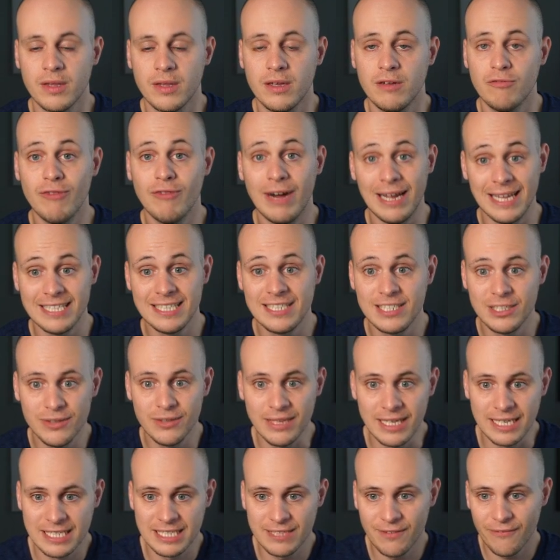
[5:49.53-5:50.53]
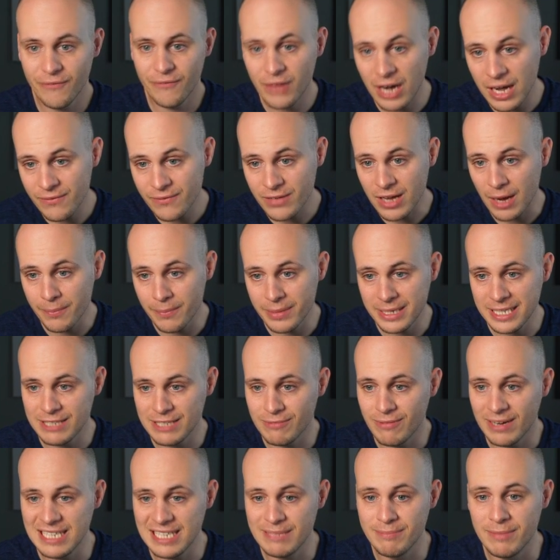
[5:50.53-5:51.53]
Right, let's do this. Five companies
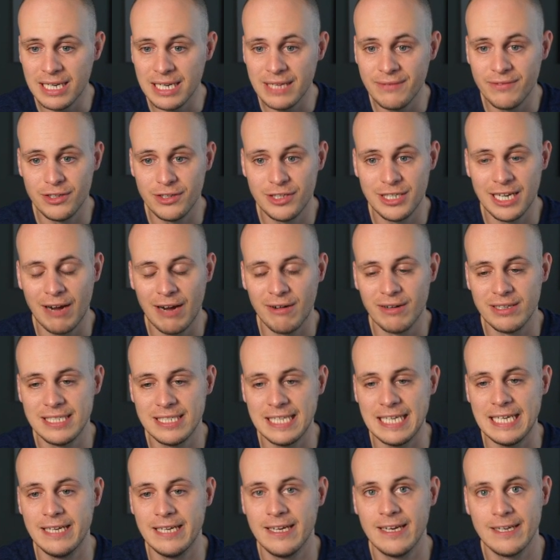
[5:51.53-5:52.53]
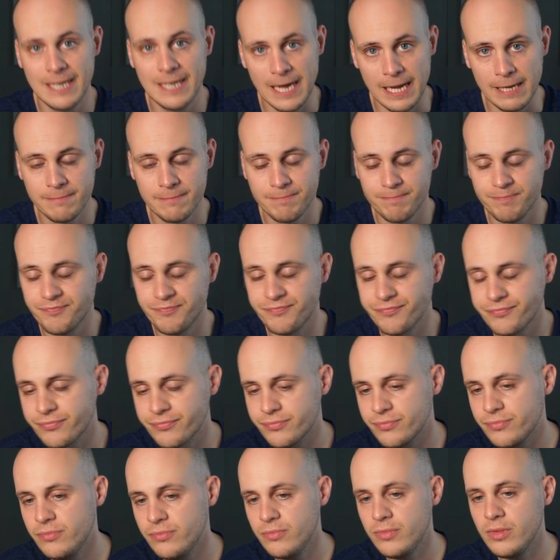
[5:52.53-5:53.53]
raise money for charity. Okay,
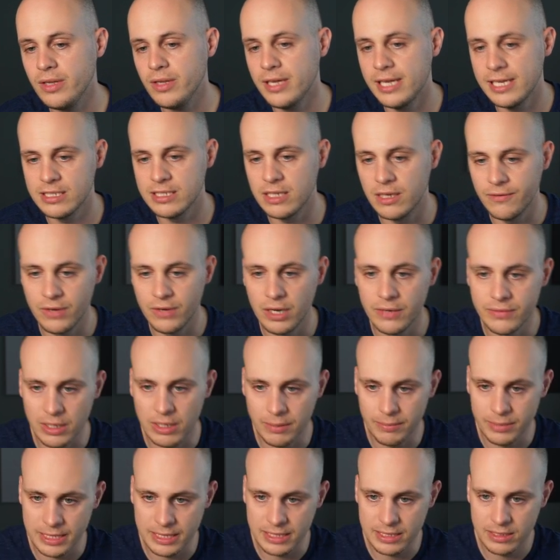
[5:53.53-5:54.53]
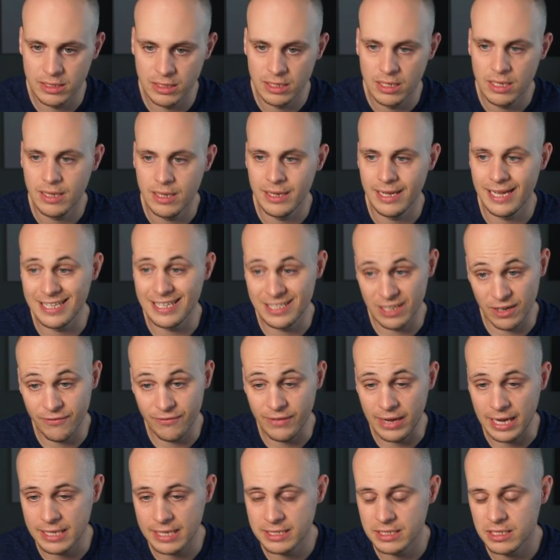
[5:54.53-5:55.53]
here's our five companies. Here's our
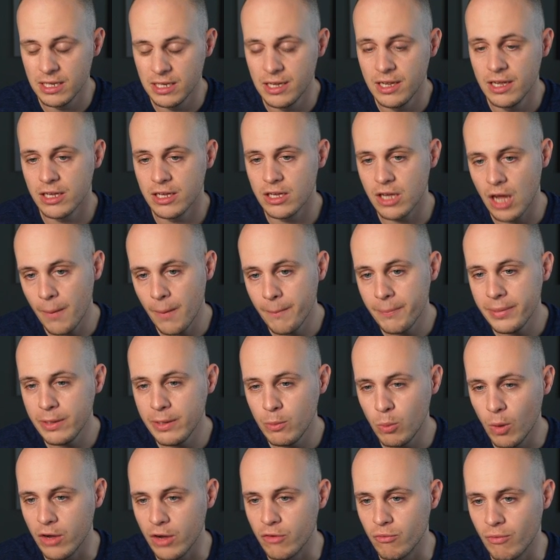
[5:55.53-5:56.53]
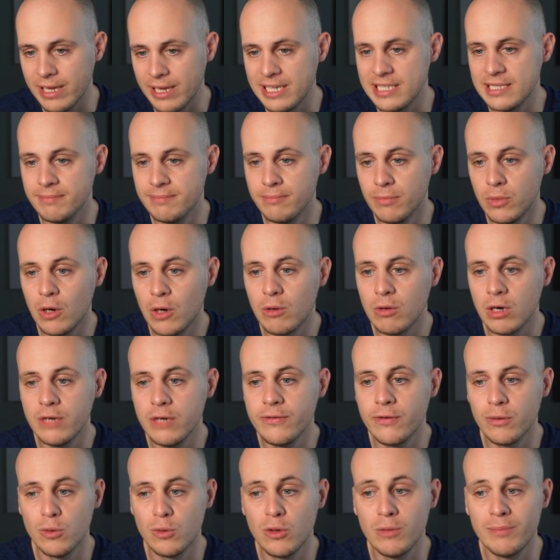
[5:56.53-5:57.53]
facts. Company one raised more
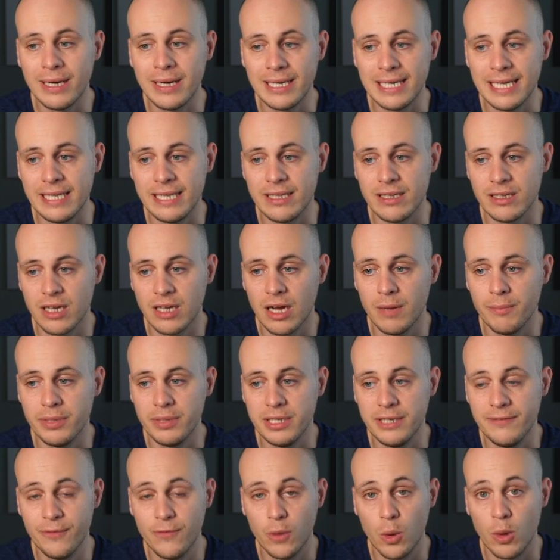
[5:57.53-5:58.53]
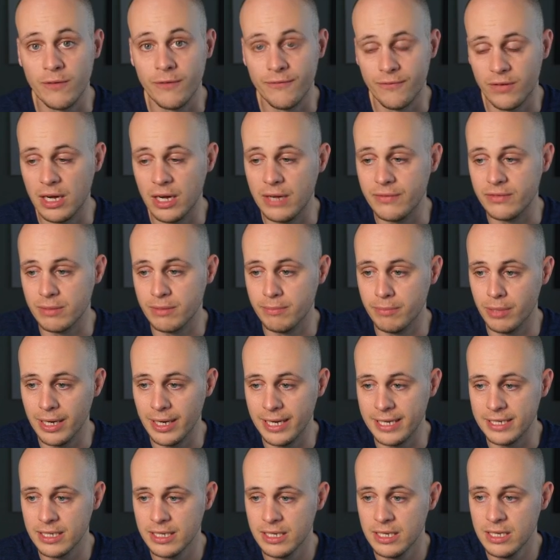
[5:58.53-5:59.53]
overall money than company four and five
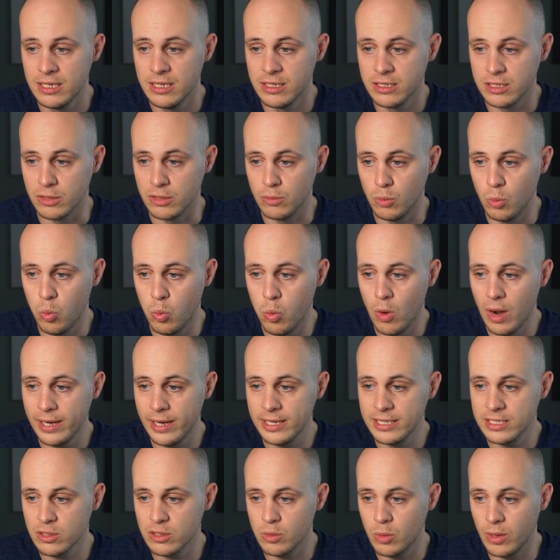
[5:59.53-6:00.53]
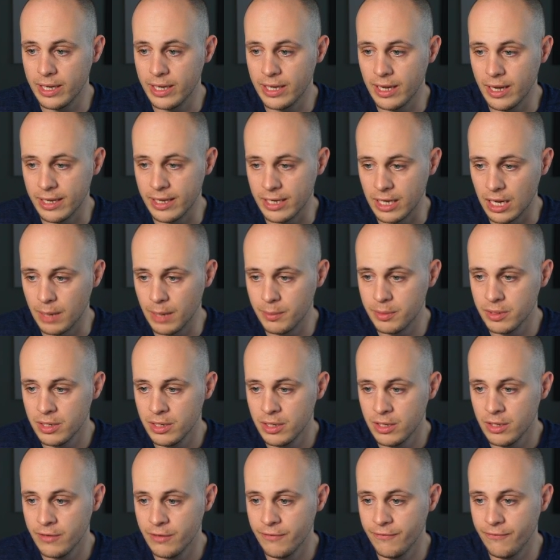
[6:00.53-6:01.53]
combined. So one is quite high up,
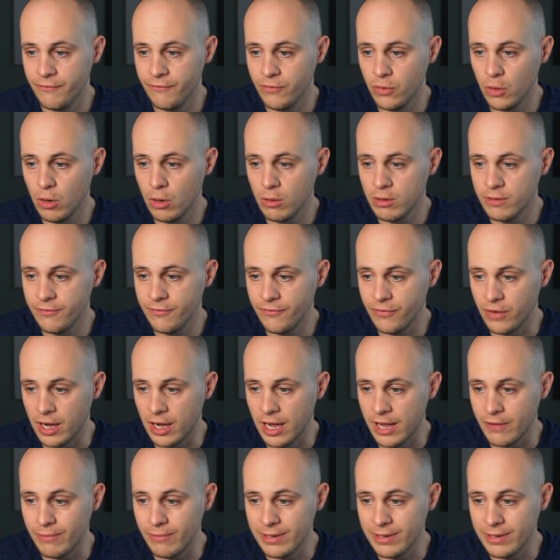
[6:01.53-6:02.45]
four and five,